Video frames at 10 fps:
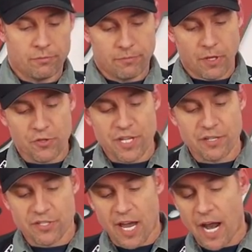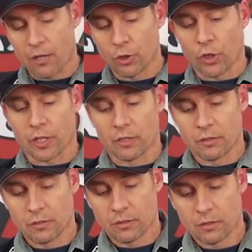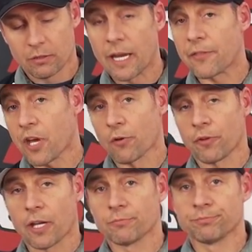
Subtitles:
There's the inside out look at the Airflite.